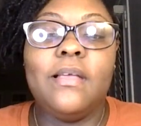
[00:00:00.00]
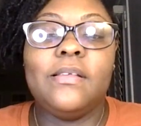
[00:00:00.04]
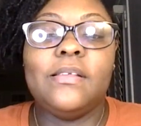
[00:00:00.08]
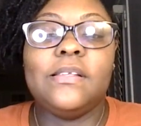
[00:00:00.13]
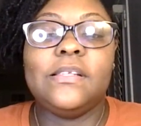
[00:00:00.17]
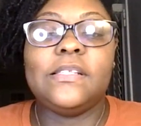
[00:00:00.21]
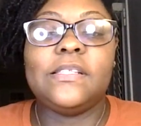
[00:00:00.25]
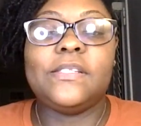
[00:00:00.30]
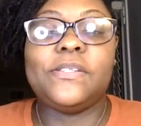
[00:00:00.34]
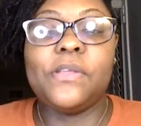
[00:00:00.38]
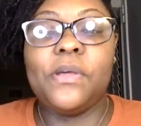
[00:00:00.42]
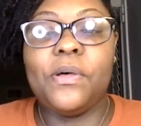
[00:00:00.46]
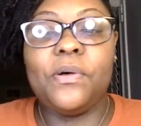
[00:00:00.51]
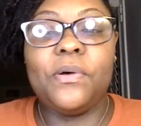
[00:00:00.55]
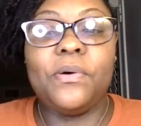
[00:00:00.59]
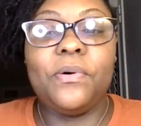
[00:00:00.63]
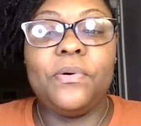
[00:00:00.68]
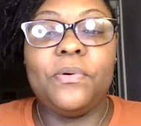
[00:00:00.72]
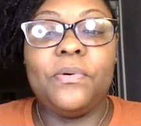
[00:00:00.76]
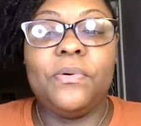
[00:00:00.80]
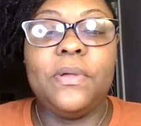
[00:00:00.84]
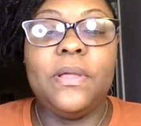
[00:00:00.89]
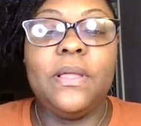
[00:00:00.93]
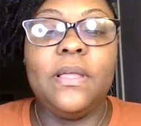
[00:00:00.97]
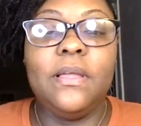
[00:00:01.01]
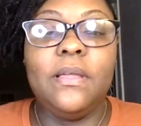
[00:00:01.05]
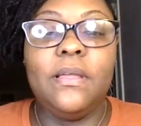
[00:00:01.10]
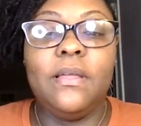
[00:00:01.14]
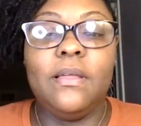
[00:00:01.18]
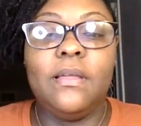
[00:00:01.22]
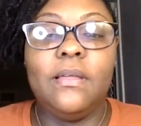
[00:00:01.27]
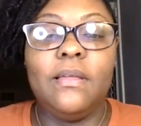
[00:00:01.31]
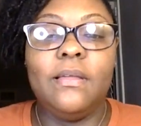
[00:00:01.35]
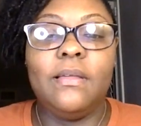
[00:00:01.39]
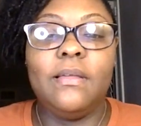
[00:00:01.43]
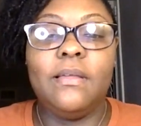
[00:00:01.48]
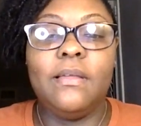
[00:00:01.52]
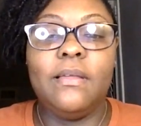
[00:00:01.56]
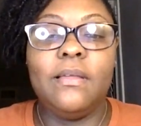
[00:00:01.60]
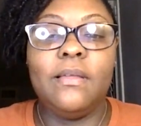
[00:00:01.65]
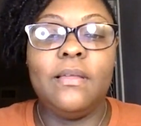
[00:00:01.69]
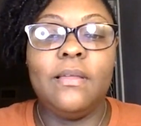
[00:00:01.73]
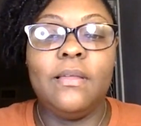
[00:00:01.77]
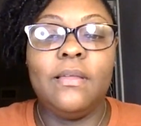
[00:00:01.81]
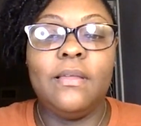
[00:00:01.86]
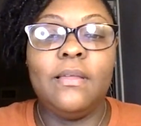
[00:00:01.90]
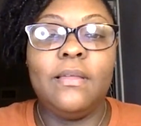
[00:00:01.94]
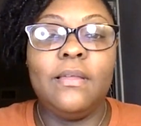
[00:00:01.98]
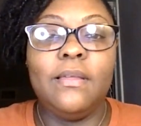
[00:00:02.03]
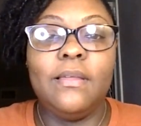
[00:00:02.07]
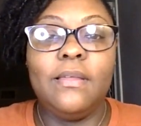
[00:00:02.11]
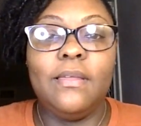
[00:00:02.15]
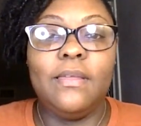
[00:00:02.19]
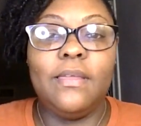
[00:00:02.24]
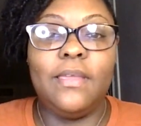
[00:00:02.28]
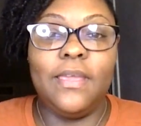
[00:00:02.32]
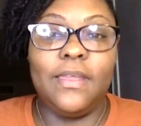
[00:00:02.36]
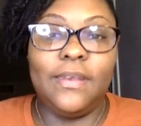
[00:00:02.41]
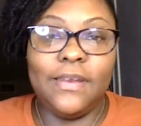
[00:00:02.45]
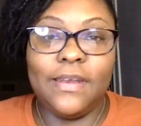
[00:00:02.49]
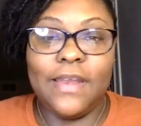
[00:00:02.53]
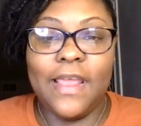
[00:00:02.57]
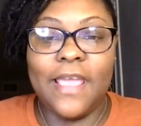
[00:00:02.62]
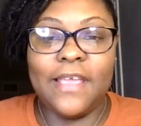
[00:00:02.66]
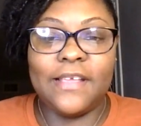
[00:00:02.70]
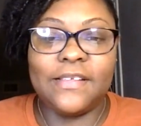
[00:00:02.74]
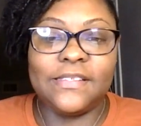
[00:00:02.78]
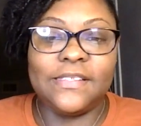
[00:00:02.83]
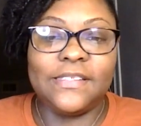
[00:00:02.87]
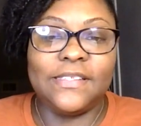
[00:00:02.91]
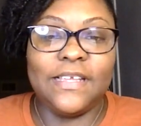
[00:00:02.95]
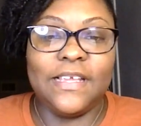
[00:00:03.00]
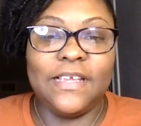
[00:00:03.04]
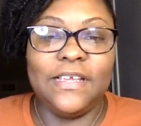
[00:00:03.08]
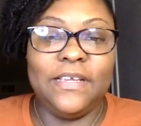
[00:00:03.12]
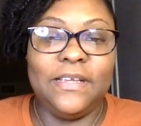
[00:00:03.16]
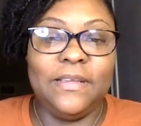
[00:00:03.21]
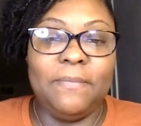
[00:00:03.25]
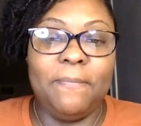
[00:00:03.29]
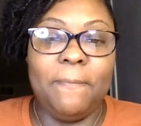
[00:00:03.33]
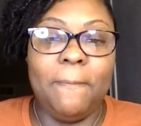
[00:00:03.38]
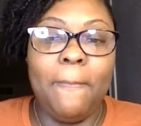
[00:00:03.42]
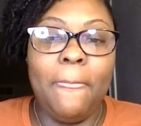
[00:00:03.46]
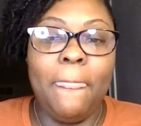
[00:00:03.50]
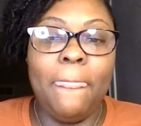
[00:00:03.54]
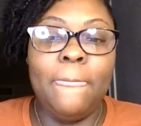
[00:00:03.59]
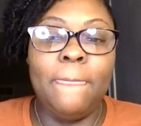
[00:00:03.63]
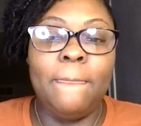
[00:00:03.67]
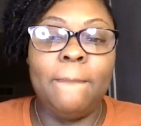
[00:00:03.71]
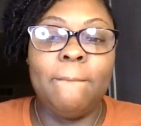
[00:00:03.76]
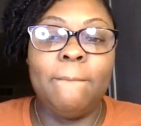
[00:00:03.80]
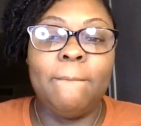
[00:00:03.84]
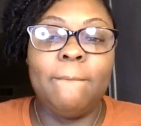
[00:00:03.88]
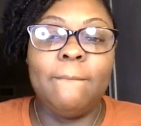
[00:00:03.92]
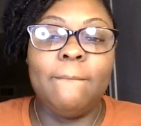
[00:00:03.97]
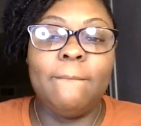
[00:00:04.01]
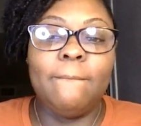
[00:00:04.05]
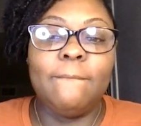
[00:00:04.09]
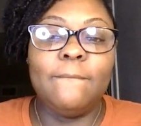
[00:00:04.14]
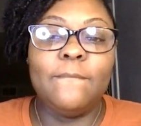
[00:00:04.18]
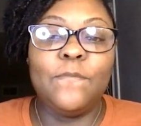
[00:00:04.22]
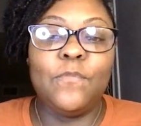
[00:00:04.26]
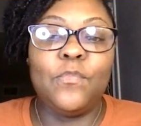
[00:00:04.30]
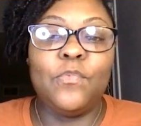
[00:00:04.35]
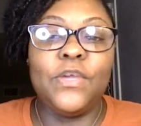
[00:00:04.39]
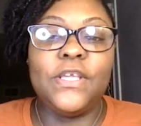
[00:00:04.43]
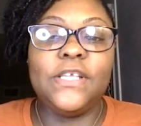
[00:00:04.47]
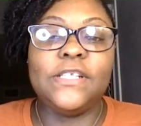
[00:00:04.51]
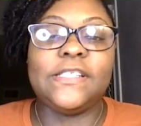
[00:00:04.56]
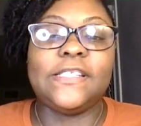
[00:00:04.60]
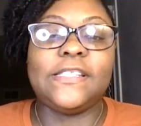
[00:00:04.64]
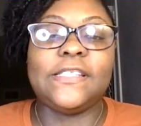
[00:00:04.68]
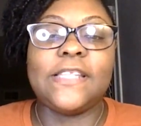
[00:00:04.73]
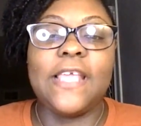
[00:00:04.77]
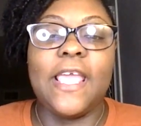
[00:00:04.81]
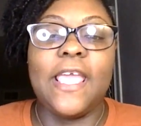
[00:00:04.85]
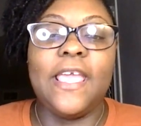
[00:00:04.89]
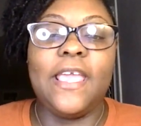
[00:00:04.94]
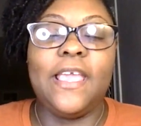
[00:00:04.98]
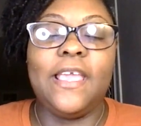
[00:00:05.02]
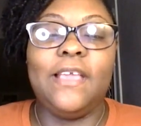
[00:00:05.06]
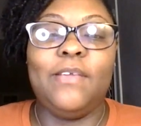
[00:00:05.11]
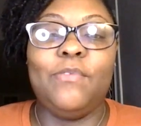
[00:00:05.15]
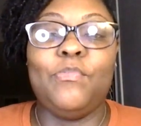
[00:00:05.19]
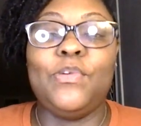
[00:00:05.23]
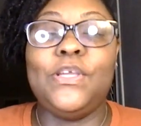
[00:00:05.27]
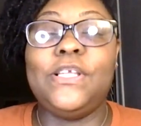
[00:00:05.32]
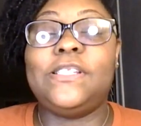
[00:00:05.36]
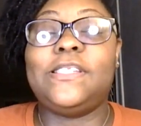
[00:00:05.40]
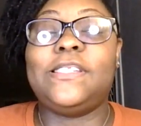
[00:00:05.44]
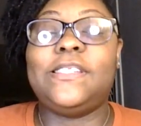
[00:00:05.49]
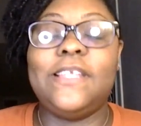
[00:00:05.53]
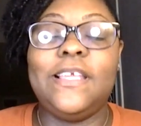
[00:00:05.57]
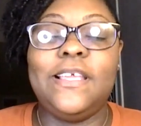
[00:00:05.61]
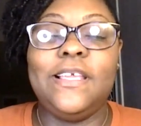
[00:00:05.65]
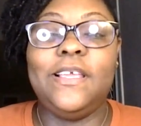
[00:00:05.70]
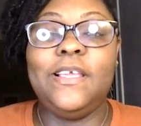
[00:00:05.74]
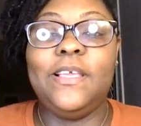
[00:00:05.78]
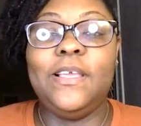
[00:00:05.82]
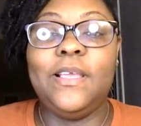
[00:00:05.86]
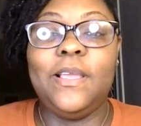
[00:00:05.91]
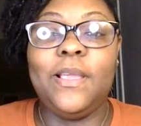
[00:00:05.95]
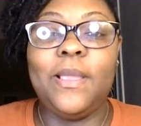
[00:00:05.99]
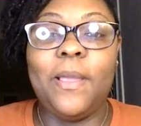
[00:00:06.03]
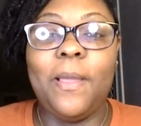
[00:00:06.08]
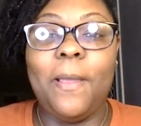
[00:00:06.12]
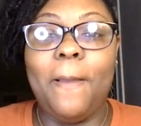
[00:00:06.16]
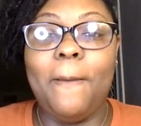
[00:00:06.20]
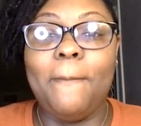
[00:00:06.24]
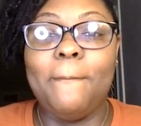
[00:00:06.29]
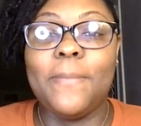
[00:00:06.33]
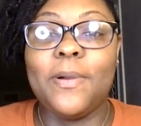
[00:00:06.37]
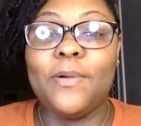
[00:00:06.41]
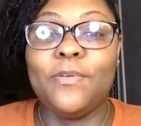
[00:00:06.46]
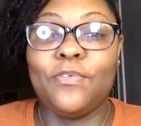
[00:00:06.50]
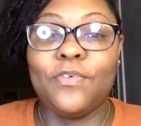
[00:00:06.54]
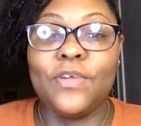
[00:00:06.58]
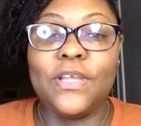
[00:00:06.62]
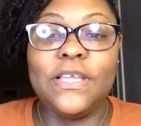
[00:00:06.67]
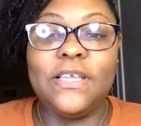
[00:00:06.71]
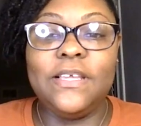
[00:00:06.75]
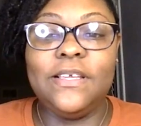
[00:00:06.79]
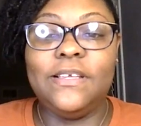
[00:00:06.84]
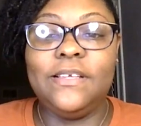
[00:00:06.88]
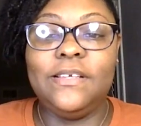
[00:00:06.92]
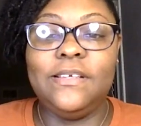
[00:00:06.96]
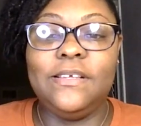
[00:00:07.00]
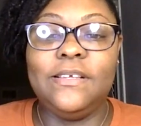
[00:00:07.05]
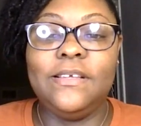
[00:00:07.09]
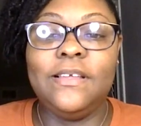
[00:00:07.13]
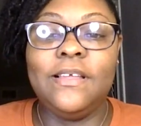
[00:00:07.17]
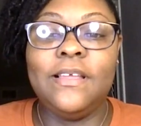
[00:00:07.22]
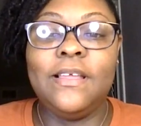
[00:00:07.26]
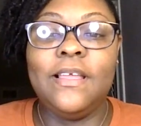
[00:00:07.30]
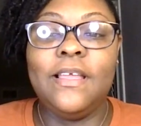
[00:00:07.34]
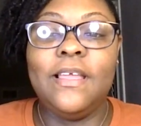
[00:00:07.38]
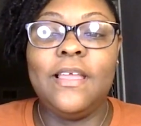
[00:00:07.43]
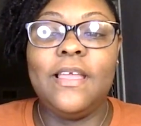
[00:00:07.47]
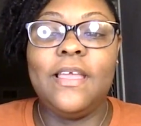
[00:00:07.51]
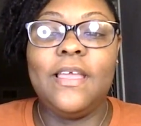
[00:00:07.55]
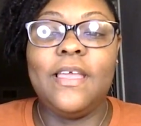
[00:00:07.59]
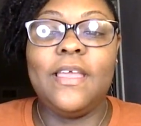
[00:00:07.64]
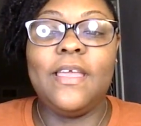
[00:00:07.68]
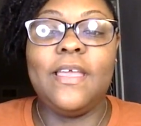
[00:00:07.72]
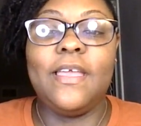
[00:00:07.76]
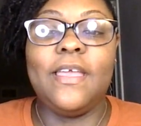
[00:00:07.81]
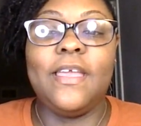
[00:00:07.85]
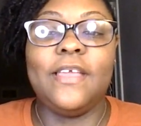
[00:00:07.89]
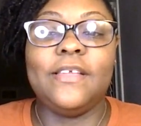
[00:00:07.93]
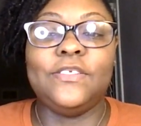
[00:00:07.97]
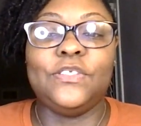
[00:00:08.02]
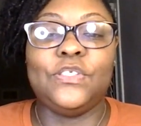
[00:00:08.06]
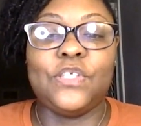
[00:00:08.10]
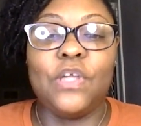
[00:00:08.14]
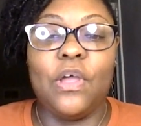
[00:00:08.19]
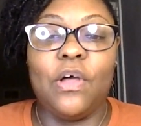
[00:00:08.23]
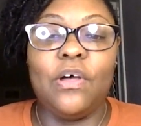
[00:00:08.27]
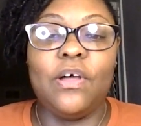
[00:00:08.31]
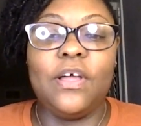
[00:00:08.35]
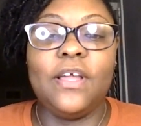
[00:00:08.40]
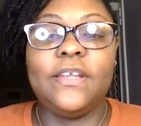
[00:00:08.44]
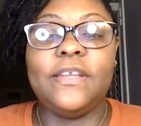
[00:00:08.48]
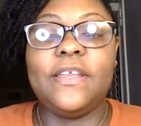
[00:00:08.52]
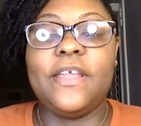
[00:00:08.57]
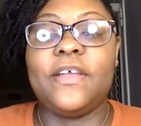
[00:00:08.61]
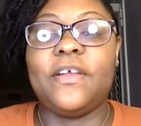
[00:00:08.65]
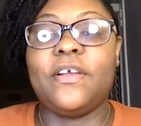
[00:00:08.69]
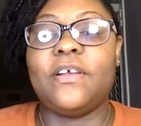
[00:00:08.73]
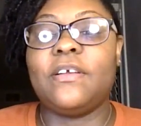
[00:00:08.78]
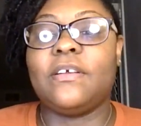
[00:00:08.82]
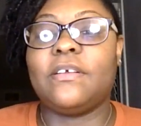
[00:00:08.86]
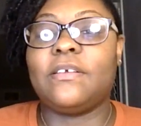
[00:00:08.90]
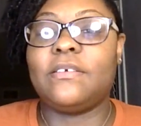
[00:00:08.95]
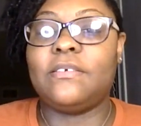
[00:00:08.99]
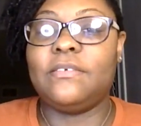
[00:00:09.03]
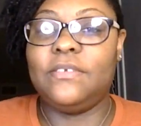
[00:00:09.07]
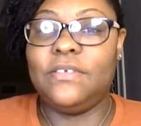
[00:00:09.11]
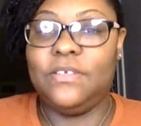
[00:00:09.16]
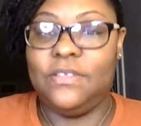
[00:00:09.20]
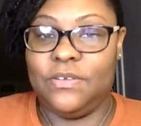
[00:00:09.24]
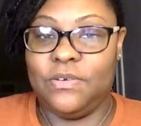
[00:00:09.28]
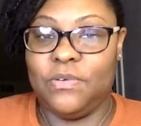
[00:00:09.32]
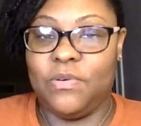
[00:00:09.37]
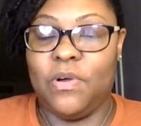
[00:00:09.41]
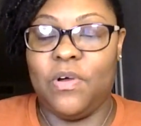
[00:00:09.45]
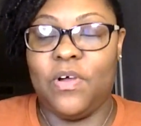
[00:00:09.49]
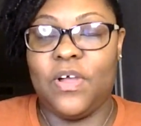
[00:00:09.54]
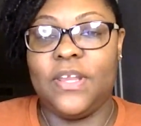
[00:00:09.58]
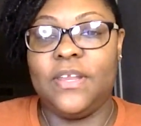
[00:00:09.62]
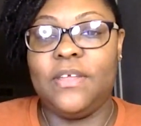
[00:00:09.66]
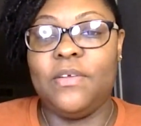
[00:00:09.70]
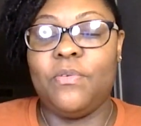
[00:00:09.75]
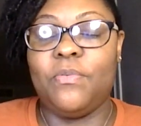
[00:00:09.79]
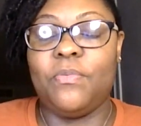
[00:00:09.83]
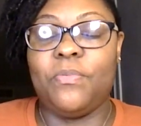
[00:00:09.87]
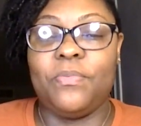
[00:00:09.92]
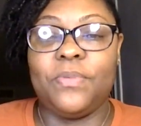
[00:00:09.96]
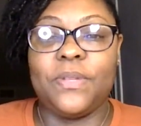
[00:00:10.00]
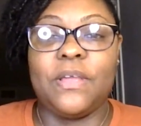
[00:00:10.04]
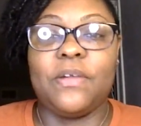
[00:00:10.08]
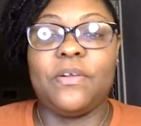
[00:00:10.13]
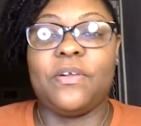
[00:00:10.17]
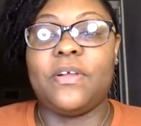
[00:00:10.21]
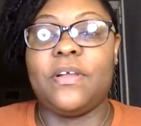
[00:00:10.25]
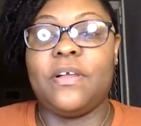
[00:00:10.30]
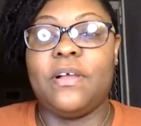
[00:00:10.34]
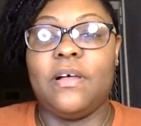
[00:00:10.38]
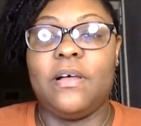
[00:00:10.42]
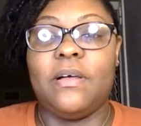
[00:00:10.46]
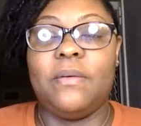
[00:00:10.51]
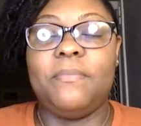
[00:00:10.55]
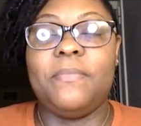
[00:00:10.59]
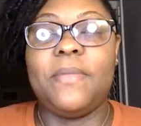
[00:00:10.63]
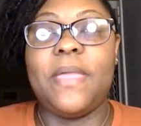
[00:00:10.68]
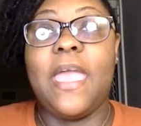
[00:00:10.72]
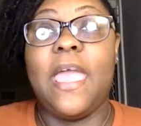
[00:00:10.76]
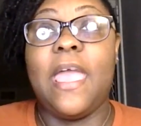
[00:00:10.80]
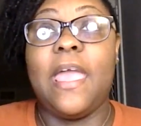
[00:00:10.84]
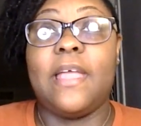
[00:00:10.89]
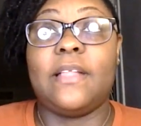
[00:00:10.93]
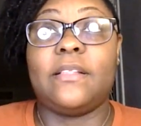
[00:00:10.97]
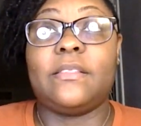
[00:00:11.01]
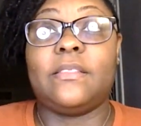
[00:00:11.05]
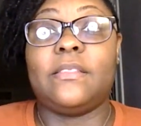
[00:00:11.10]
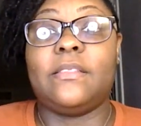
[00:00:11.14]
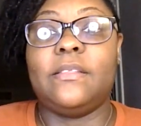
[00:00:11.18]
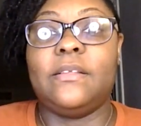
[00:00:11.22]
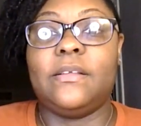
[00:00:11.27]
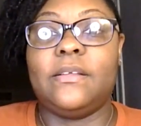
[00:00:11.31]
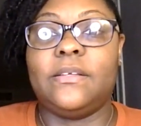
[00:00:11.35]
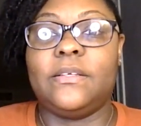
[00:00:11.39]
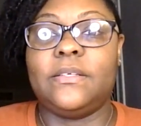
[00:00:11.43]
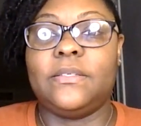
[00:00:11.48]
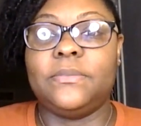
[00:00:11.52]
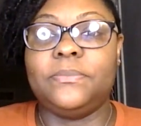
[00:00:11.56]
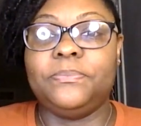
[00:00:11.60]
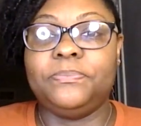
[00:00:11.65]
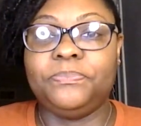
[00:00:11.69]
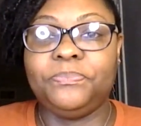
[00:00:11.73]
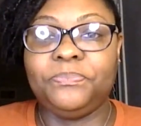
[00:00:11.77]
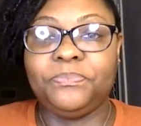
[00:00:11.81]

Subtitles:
So in the next scene, we see Marie and John there, you know, on their at the